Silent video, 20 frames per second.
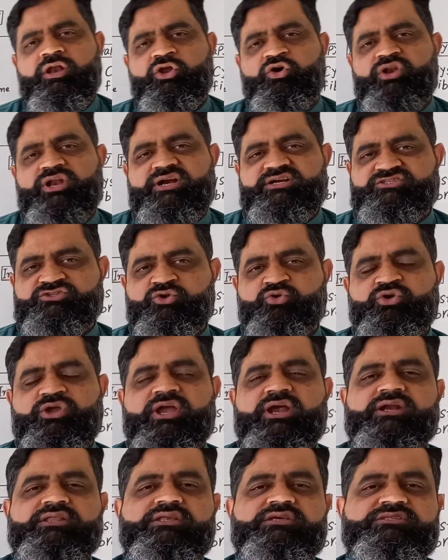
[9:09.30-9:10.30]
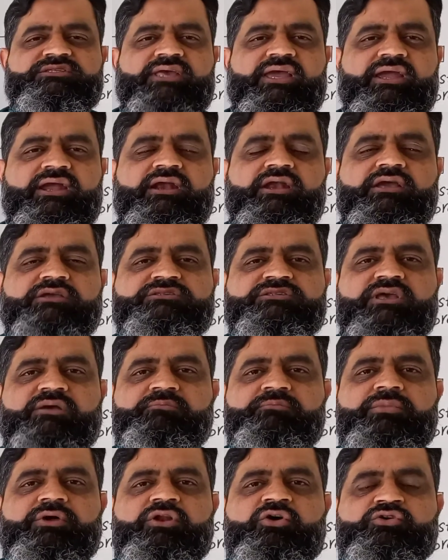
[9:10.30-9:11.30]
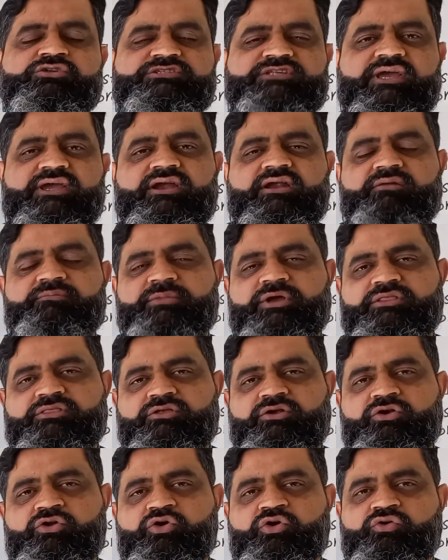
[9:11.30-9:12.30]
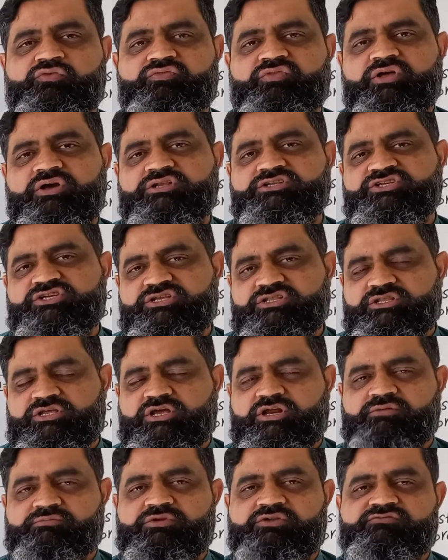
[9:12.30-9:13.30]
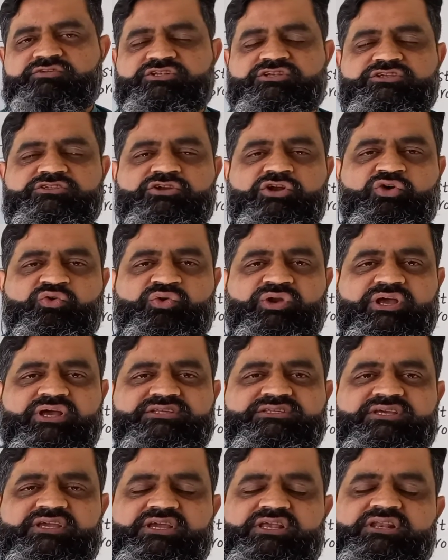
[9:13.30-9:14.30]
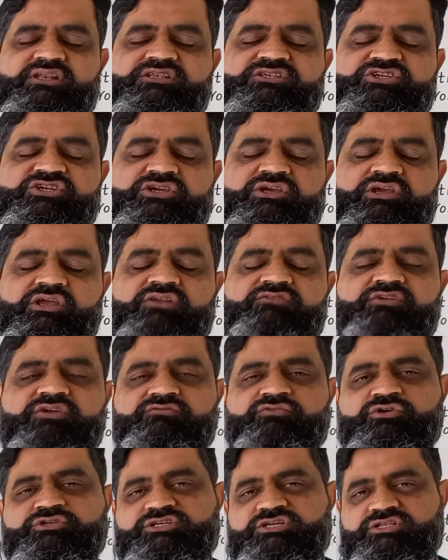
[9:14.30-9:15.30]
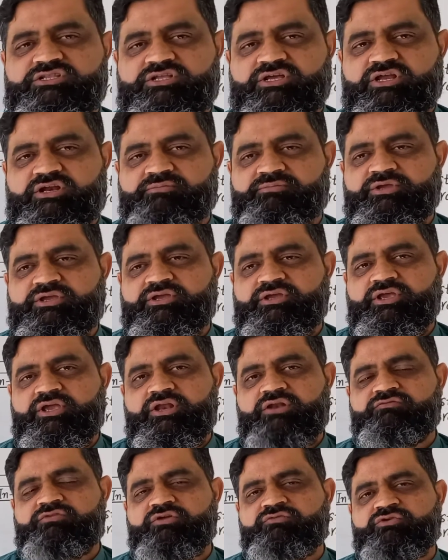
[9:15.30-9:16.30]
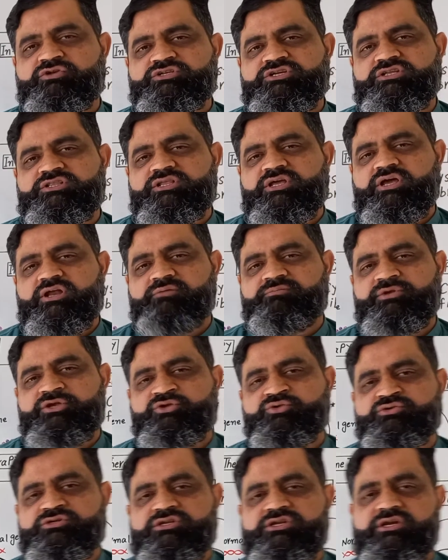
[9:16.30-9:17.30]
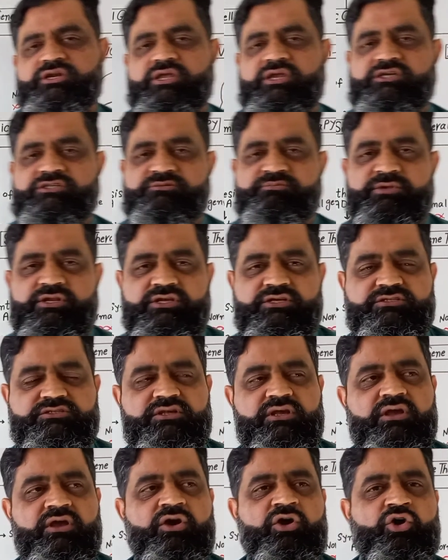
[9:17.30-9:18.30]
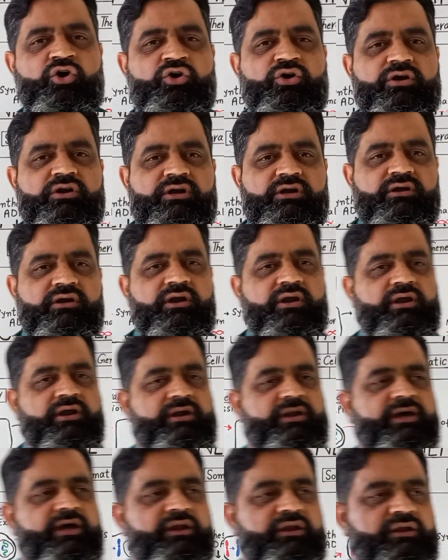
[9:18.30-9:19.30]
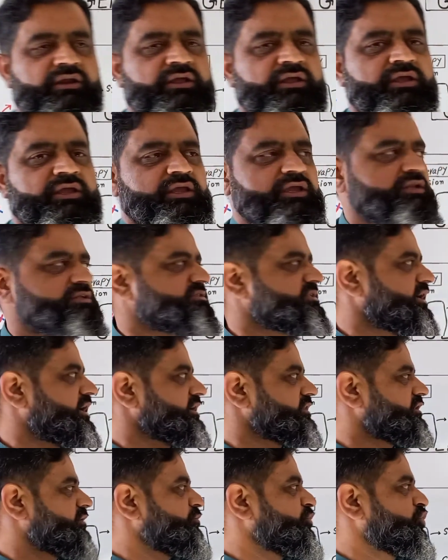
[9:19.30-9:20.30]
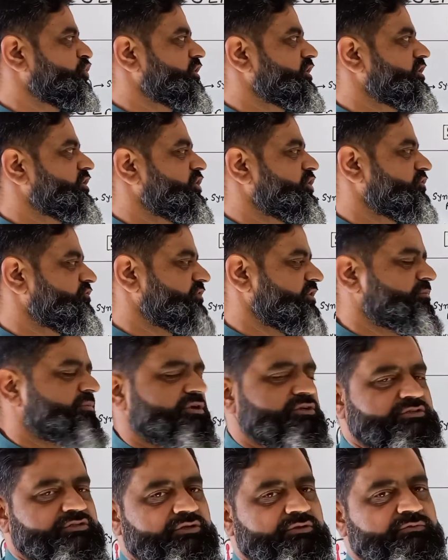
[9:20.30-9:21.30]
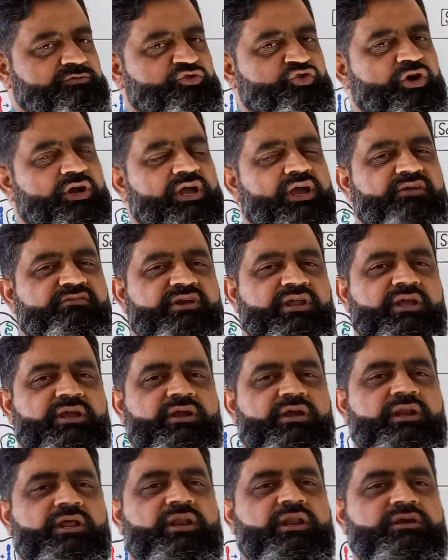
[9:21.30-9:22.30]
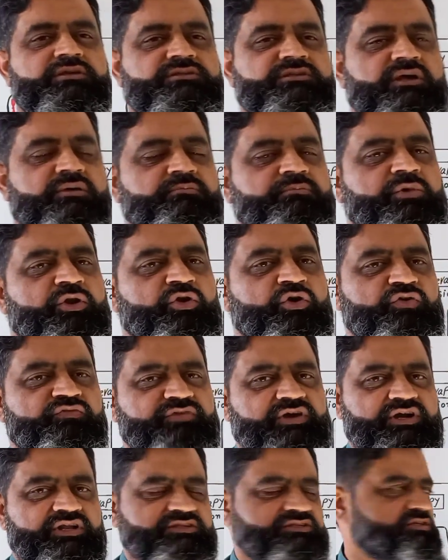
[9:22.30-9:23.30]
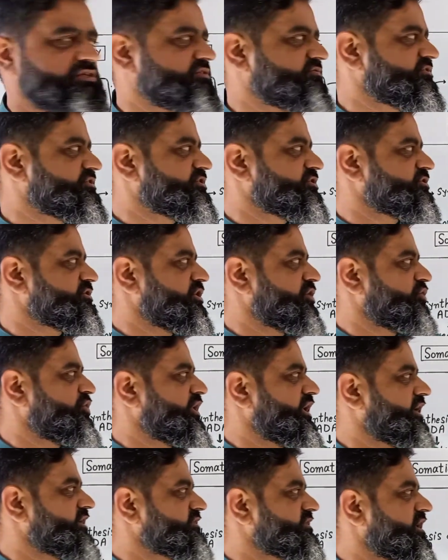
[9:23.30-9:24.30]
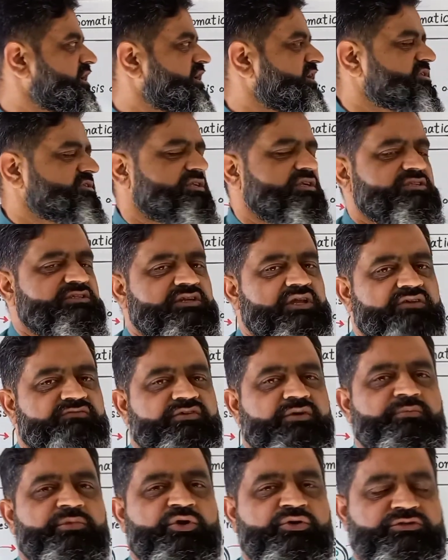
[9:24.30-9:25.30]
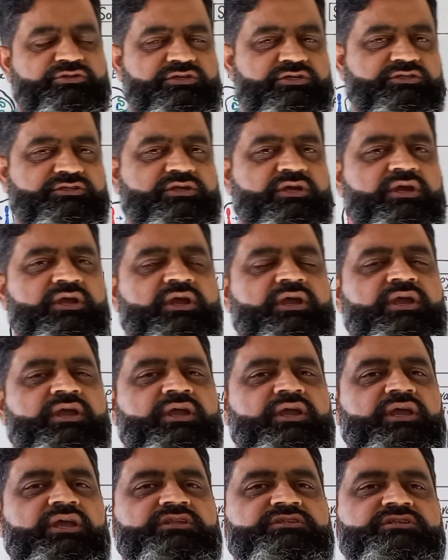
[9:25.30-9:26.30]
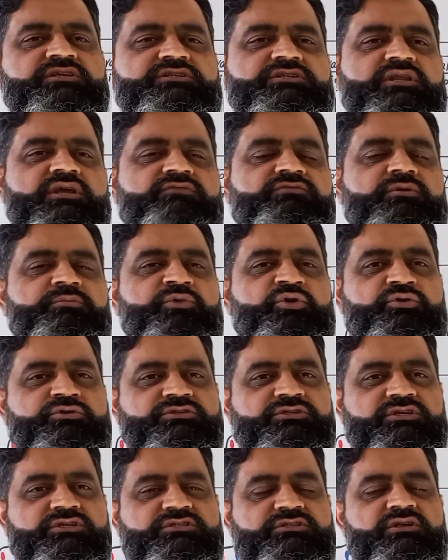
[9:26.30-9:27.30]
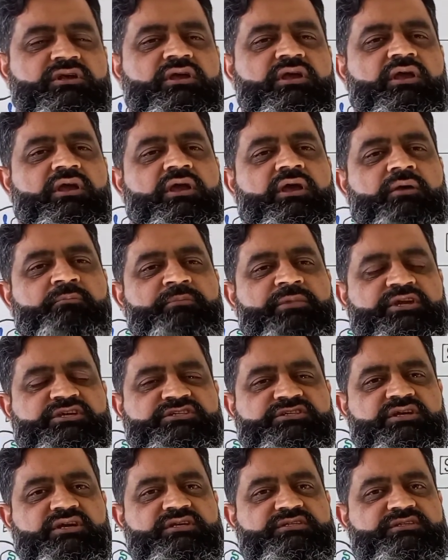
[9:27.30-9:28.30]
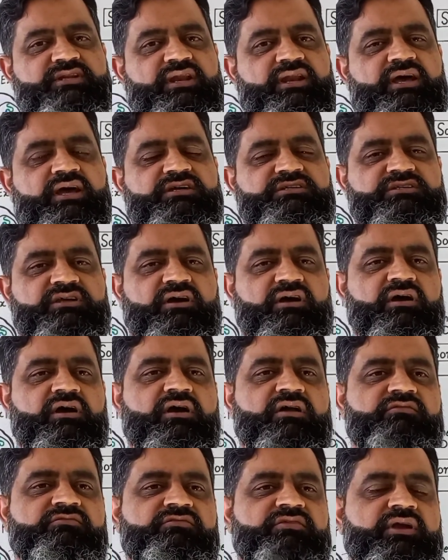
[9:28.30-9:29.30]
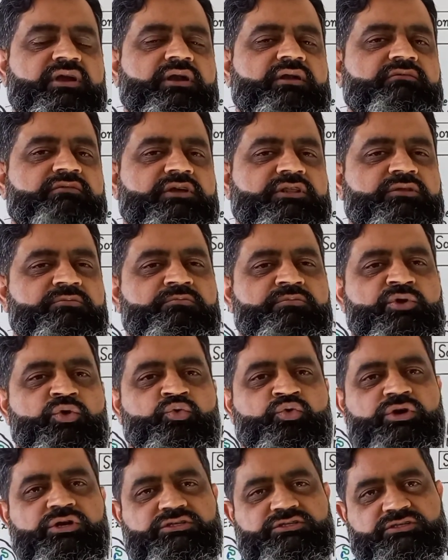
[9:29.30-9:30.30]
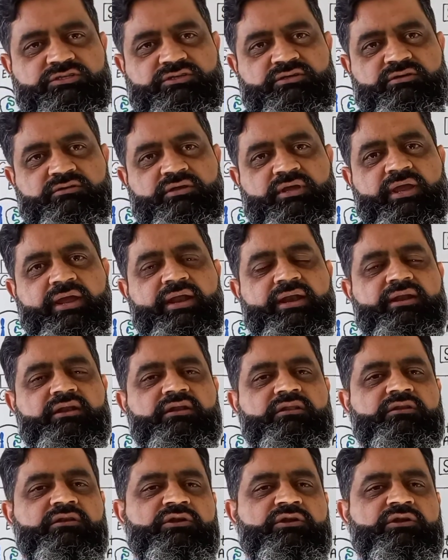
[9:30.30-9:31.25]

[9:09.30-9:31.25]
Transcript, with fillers: Now let's look at the second example or second method of the gene therapy which is known as in, in vivo gene therapy. In vivo gene therapy usually takes place or uh, done inside the body of a person. So I have taken an example of a disease which is known as cystic fibrosis. In cystic fibrosis, patient's lungs are filled with mucus and